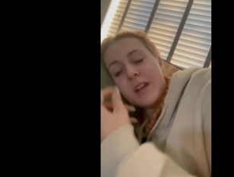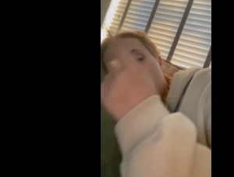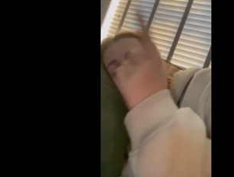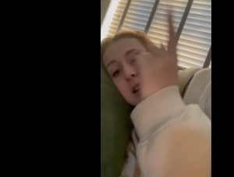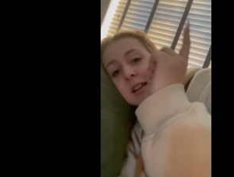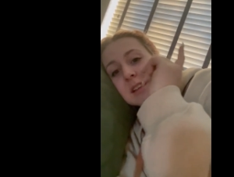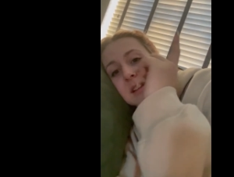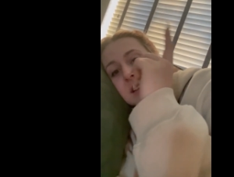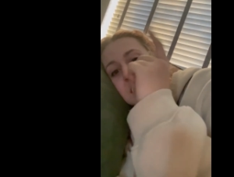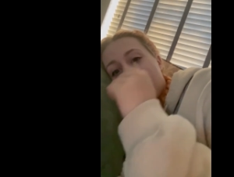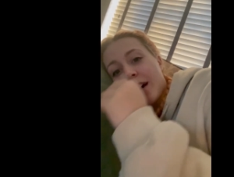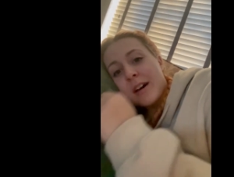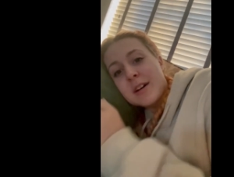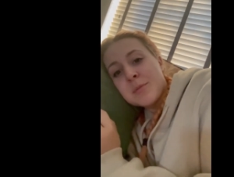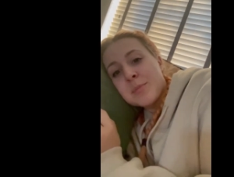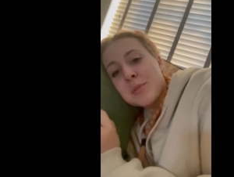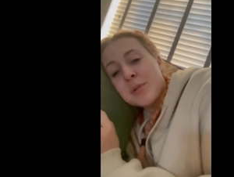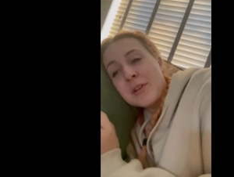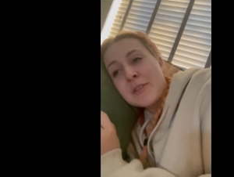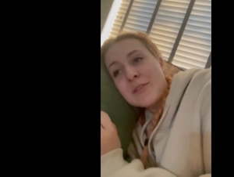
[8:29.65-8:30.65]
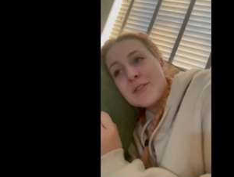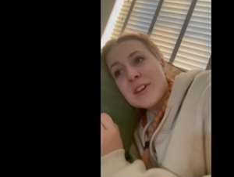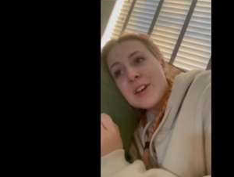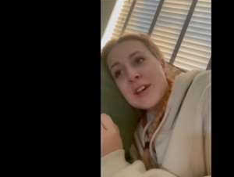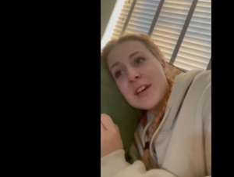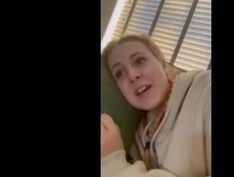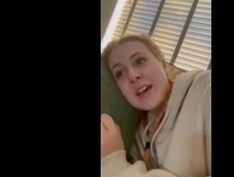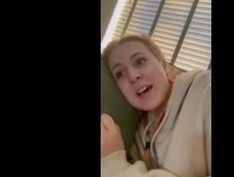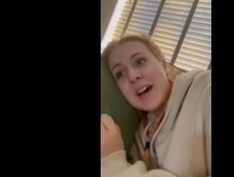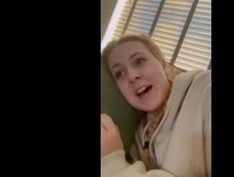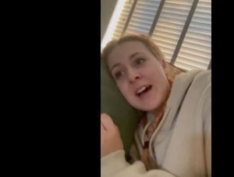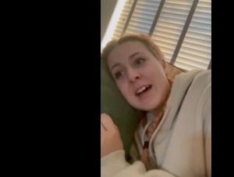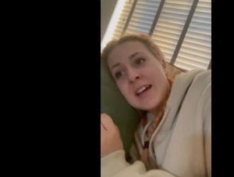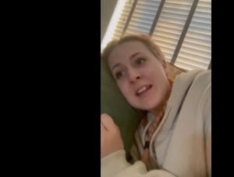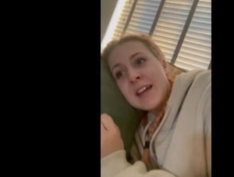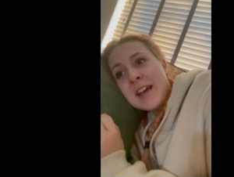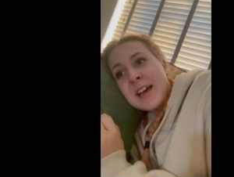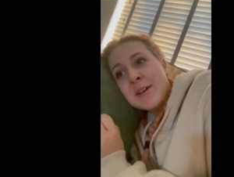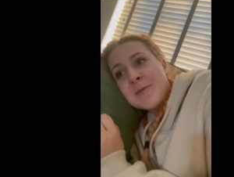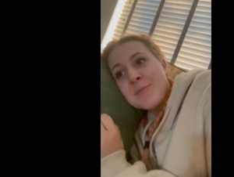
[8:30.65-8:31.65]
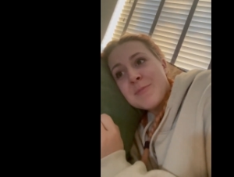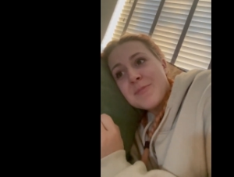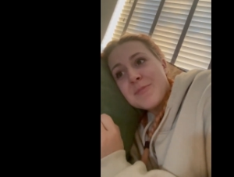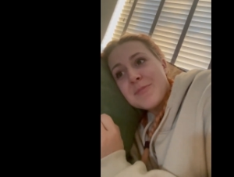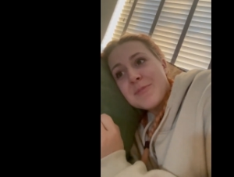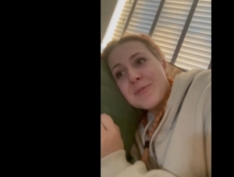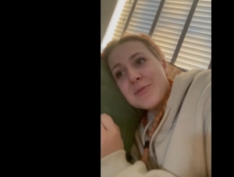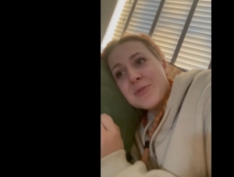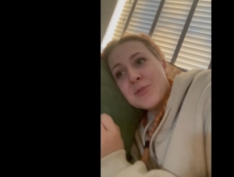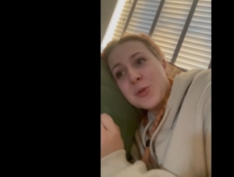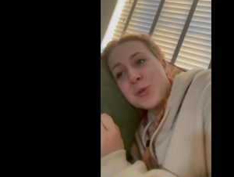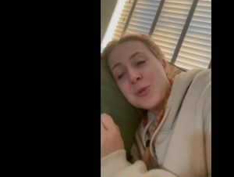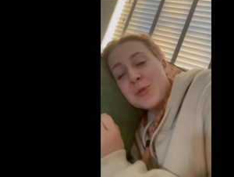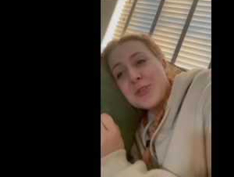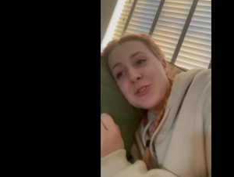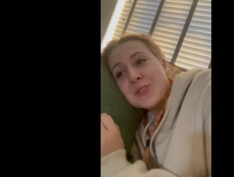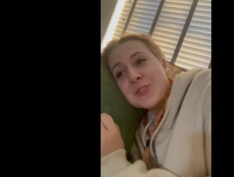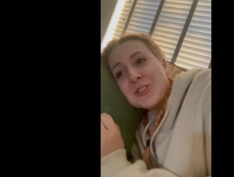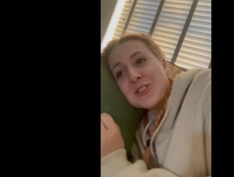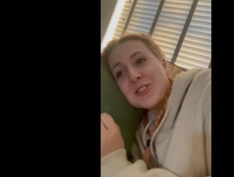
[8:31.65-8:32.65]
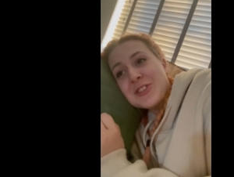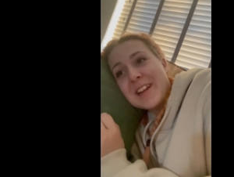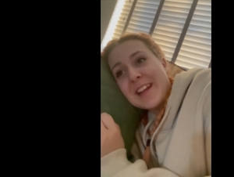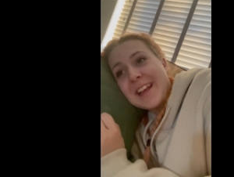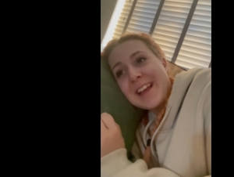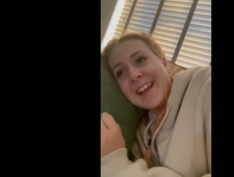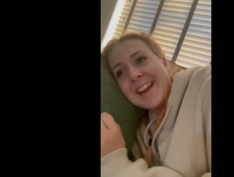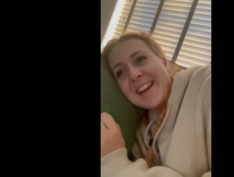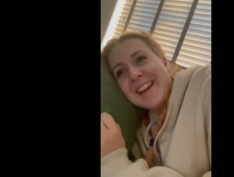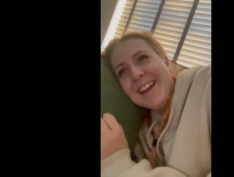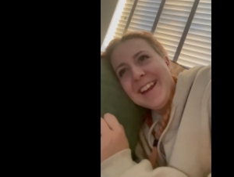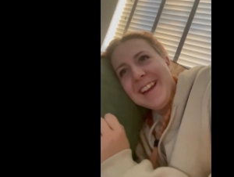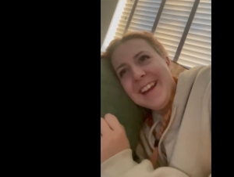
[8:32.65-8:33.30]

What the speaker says: I'll link that above. And then don't touch it again.